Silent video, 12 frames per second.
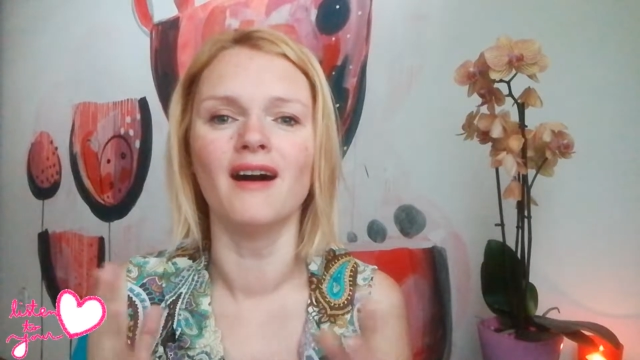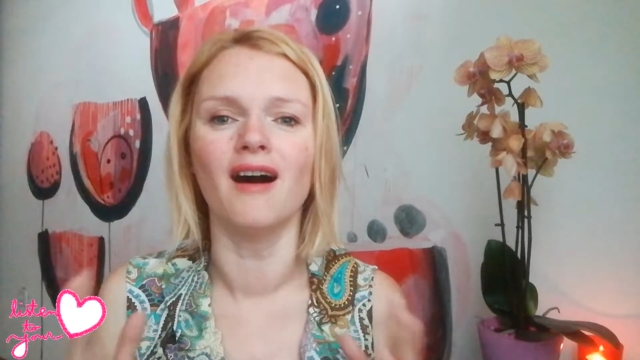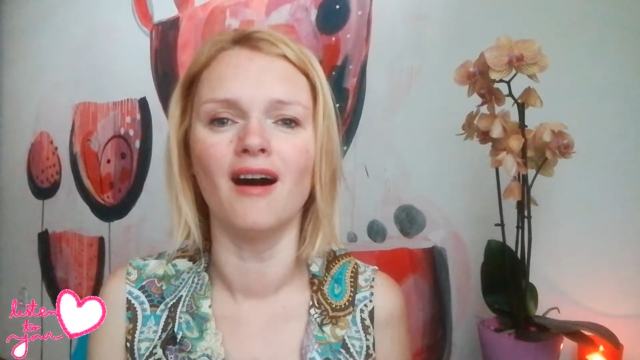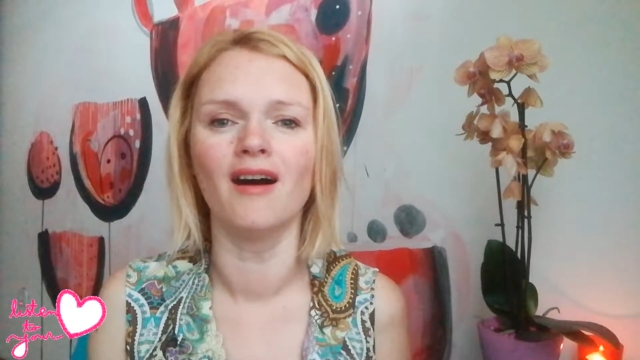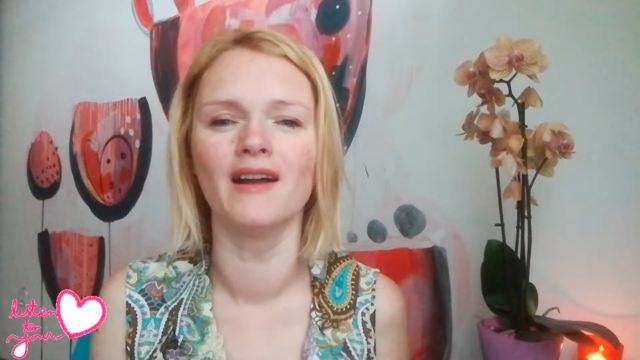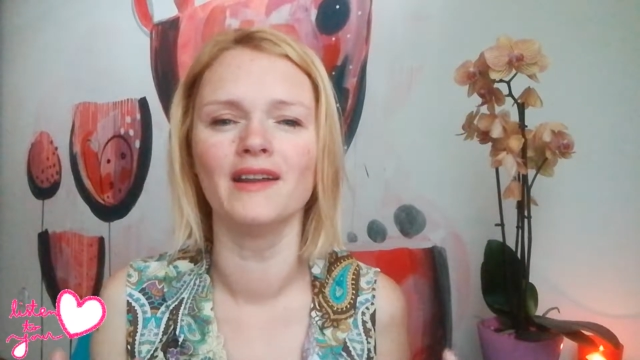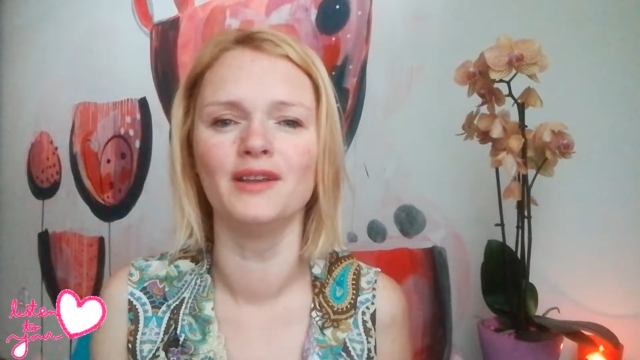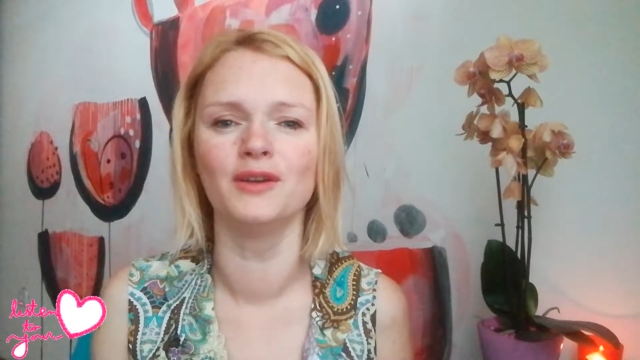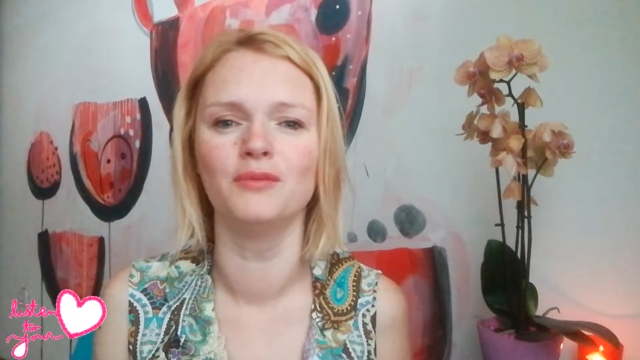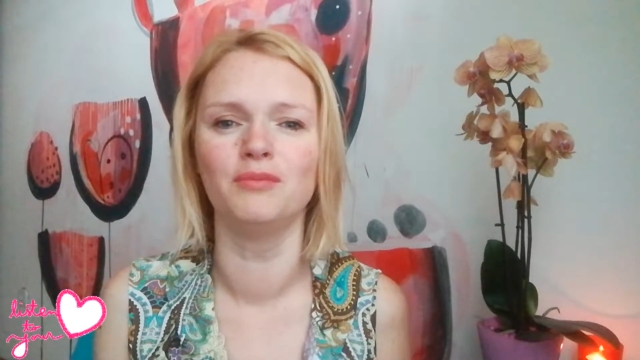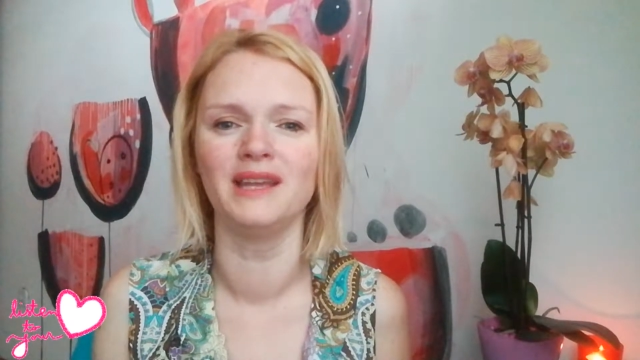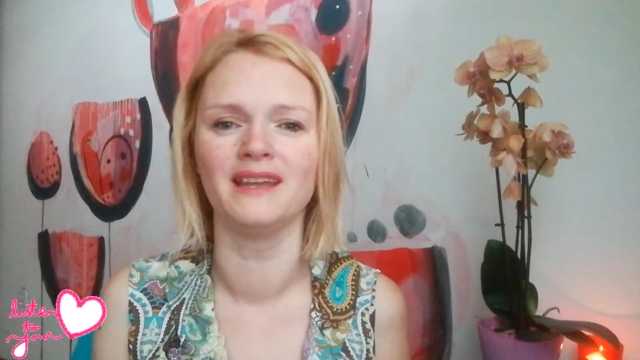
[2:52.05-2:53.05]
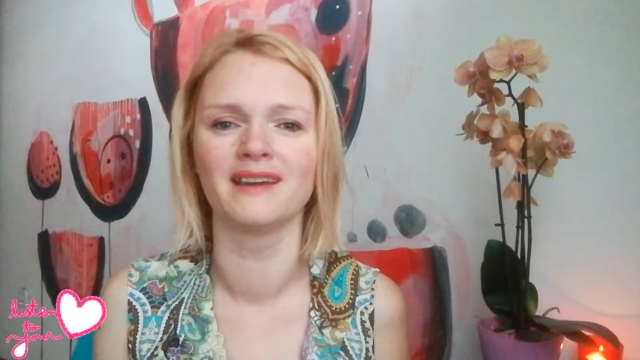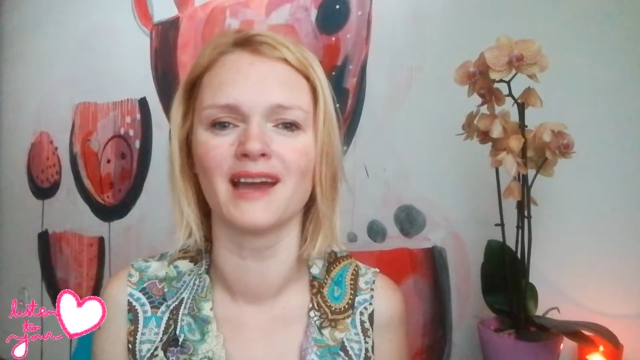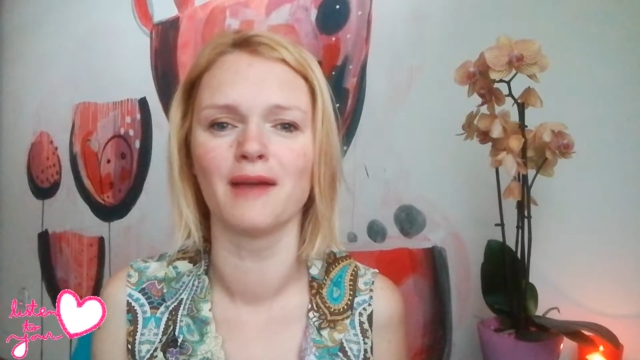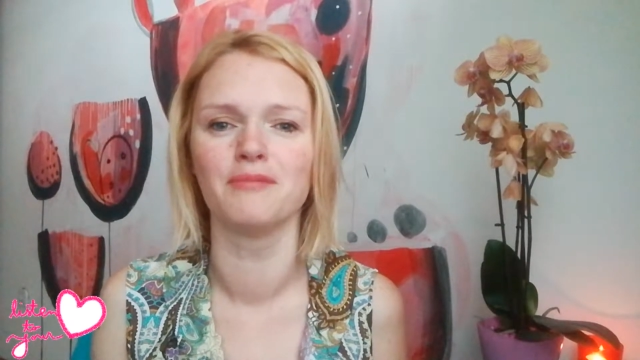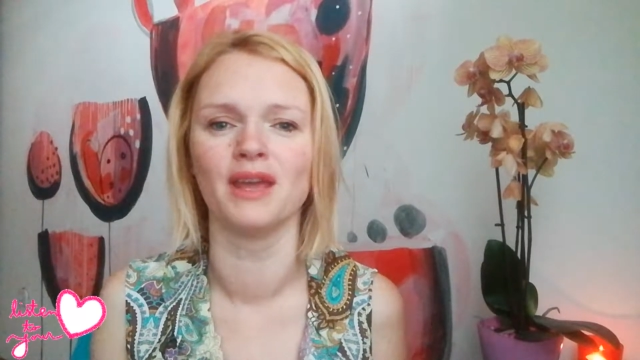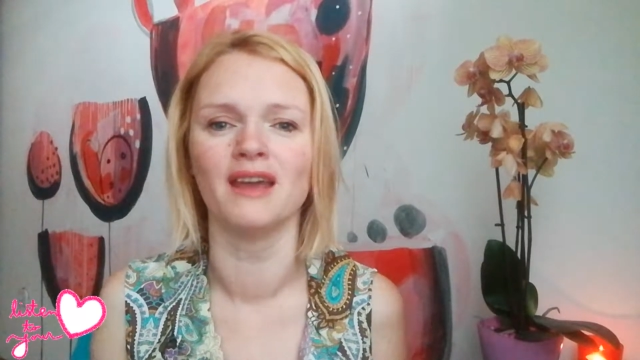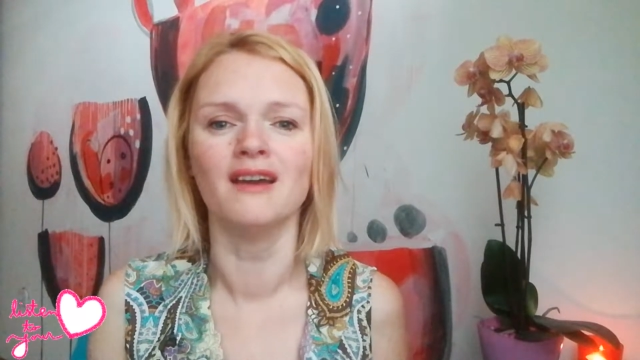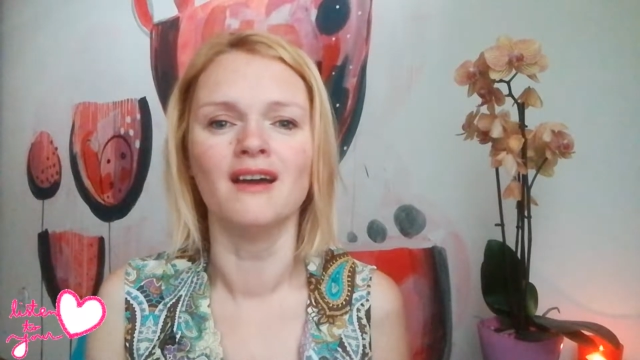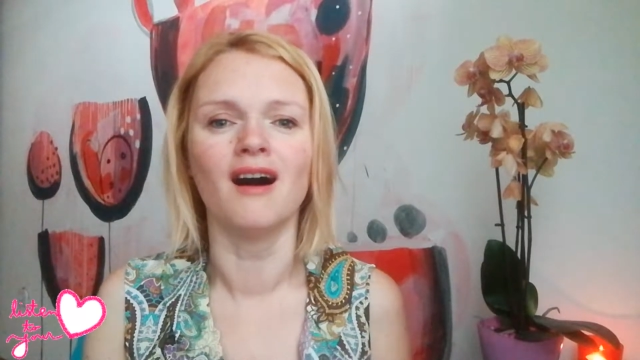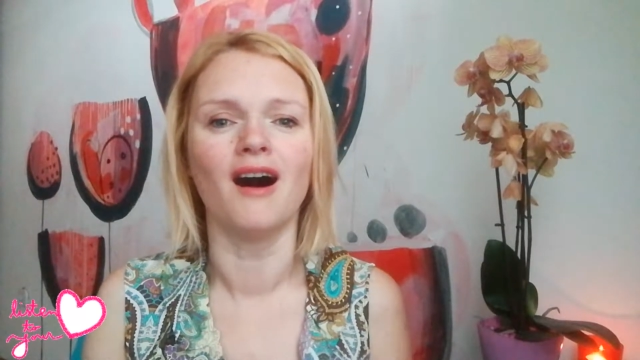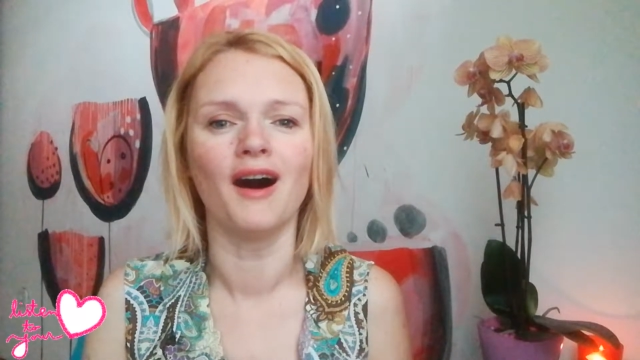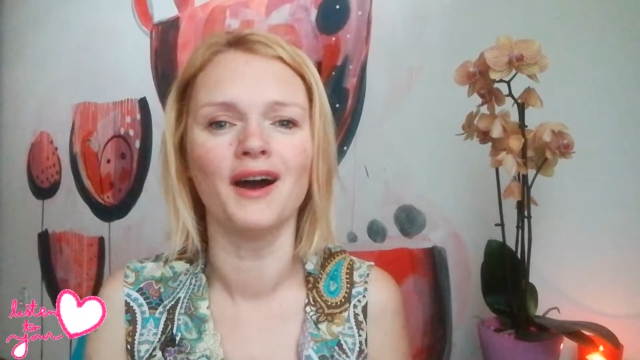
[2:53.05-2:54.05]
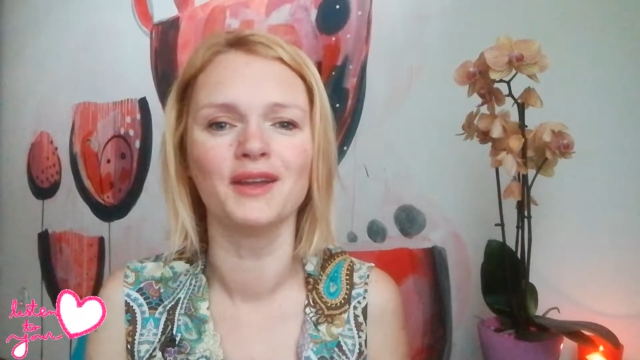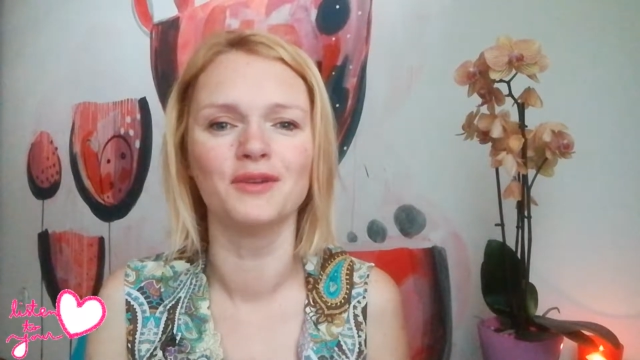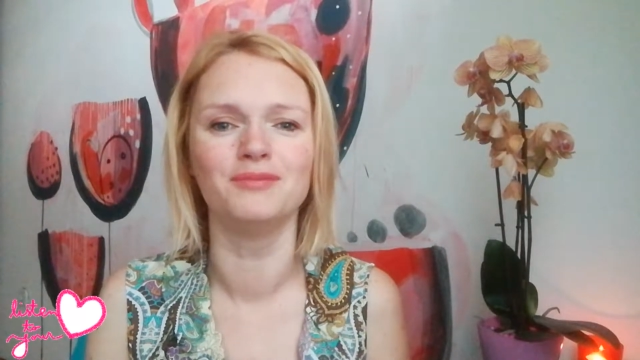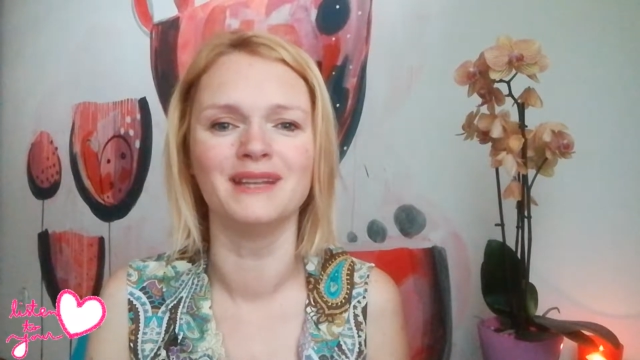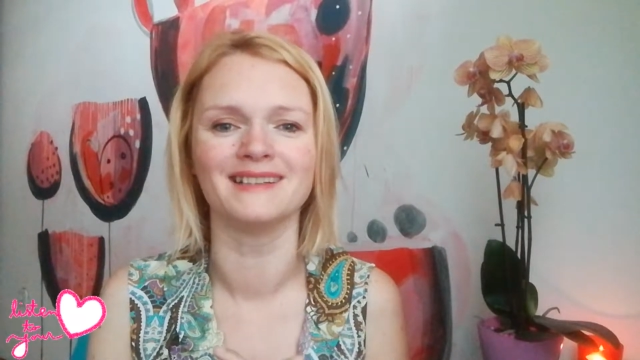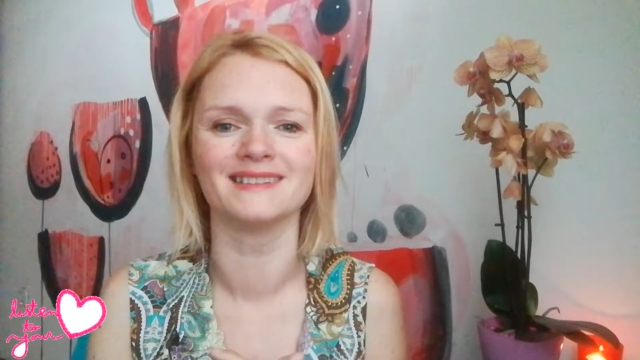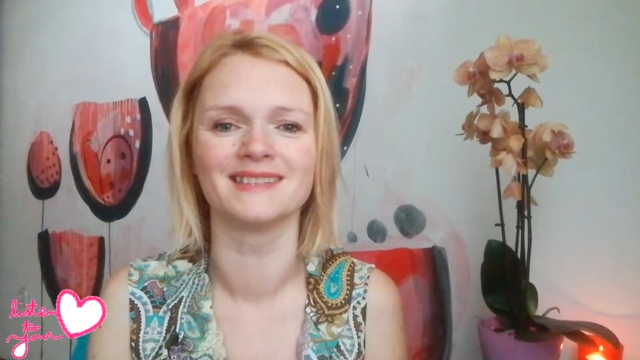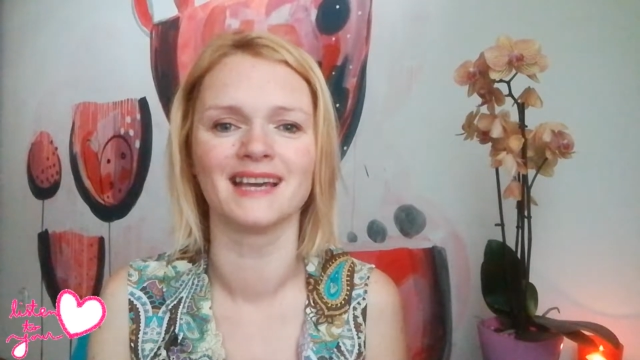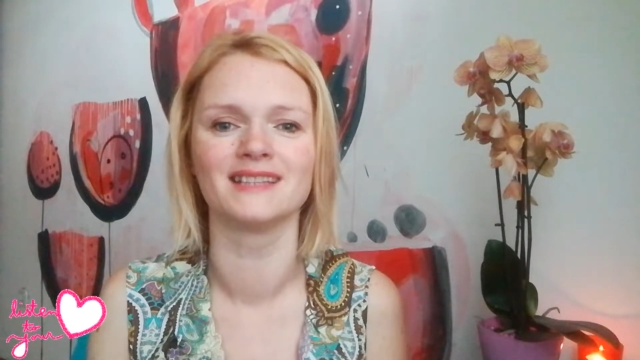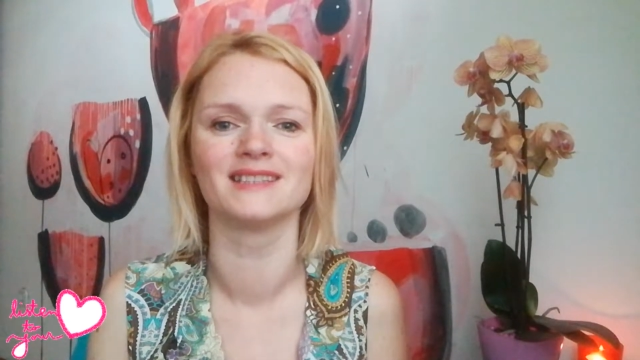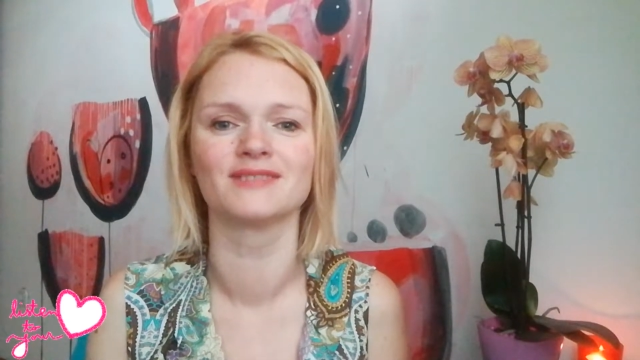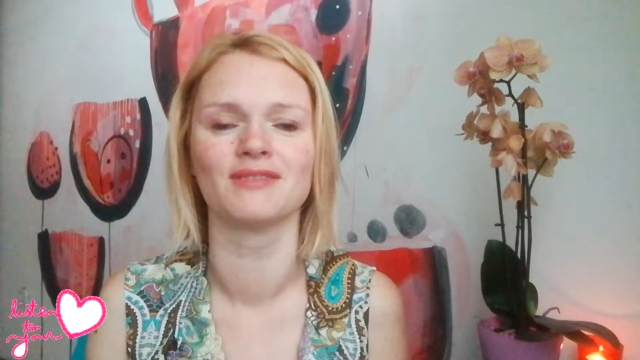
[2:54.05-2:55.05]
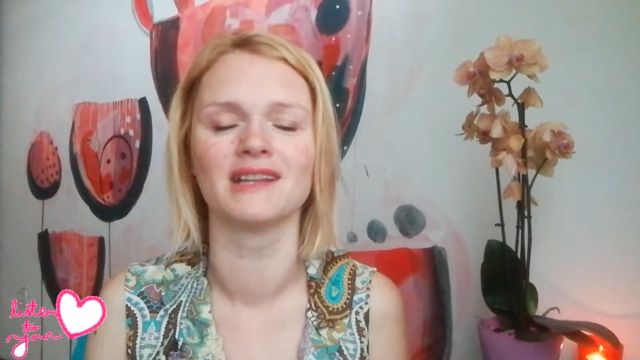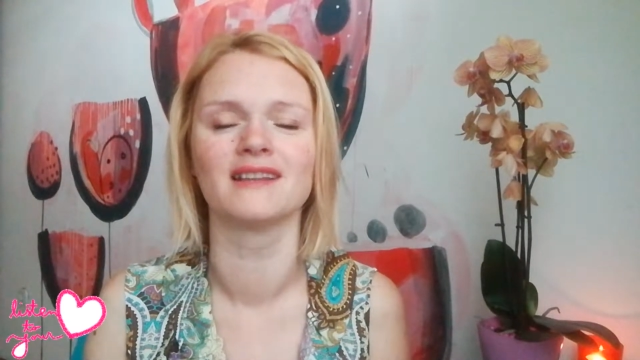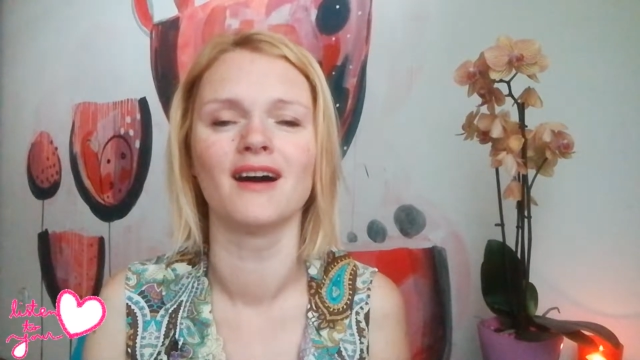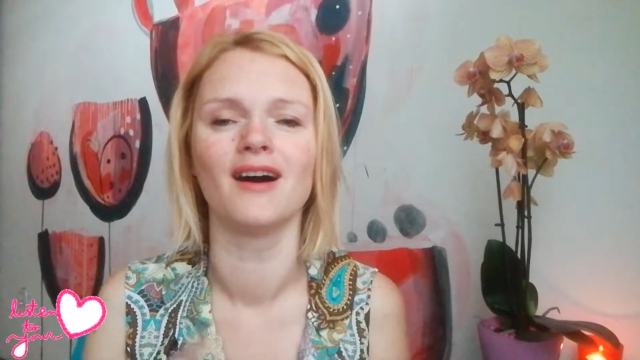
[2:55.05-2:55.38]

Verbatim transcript: Are you being happy? Are you being satisfied?